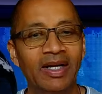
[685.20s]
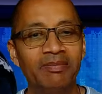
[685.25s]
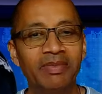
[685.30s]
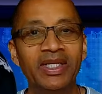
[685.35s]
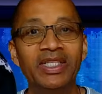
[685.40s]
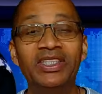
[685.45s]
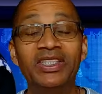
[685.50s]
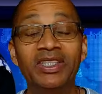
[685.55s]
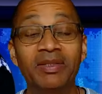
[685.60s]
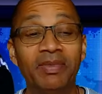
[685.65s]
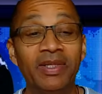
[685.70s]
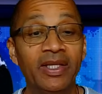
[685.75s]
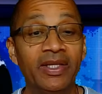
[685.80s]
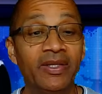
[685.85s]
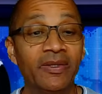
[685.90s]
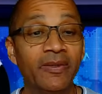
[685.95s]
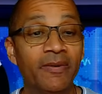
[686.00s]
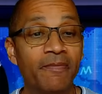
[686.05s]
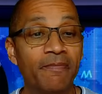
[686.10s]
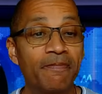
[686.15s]
on. But it should be
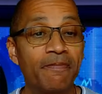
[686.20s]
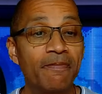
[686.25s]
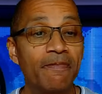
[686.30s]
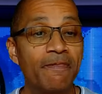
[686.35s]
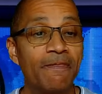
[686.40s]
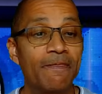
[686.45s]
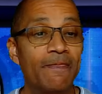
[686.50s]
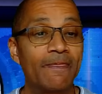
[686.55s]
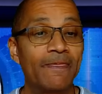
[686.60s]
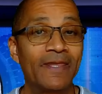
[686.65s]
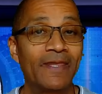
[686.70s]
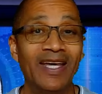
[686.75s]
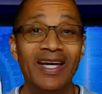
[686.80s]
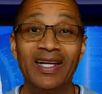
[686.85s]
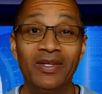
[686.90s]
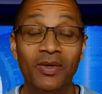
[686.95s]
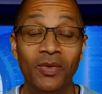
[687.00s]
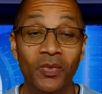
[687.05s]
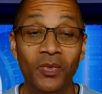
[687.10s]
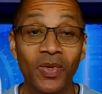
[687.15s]
legal. I
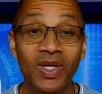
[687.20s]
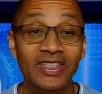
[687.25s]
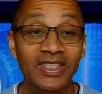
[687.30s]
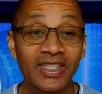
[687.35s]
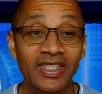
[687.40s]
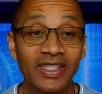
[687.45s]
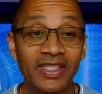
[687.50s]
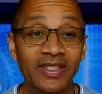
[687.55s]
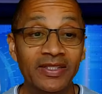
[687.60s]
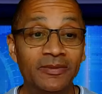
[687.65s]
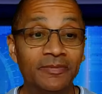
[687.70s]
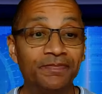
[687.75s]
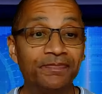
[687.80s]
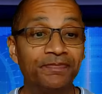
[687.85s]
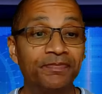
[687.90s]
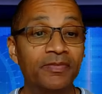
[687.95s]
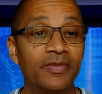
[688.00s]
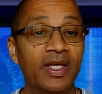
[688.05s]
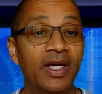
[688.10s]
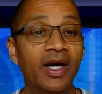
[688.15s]
didn't know it wasn't legal.
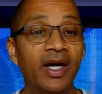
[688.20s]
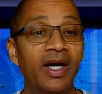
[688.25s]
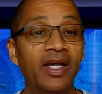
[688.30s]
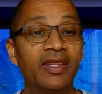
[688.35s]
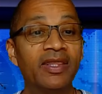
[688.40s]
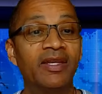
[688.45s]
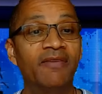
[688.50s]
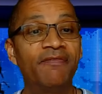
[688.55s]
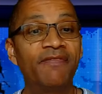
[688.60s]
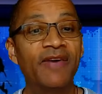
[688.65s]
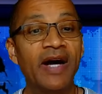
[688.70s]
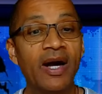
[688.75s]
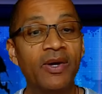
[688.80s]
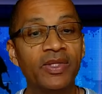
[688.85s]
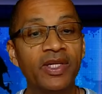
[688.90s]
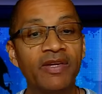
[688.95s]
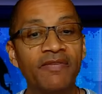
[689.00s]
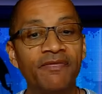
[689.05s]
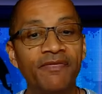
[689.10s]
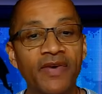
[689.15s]
The
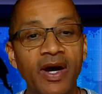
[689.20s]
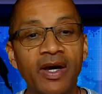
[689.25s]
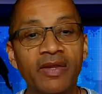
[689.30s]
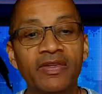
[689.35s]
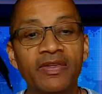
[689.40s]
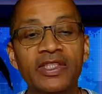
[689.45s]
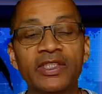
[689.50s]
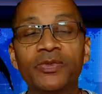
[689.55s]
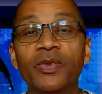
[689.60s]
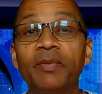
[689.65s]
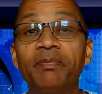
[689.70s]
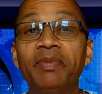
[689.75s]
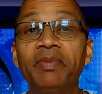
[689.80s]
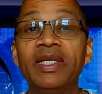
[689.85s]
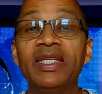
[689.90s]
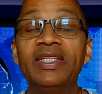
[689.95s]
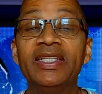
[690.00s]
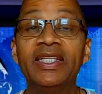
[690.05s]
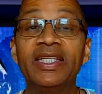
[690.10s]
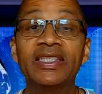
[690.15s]
founding fathers would
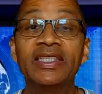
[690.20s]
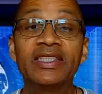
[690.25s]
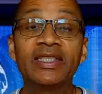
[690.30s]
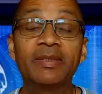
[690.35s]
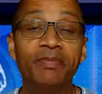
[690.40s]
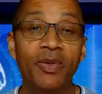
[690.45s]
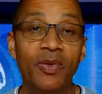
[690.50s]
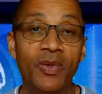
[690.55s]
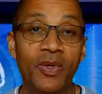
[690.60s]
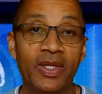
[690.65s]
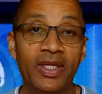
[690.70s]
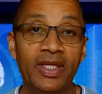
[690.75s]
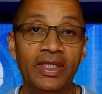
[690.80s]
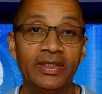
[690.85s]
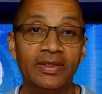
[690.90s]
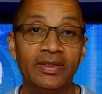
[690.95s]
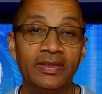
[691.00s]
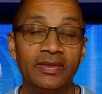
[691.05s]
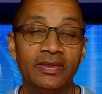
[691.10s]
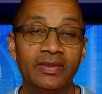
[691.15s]
be
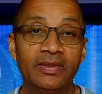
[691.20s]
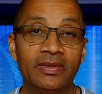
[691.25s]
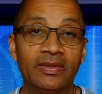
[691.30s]
disappointed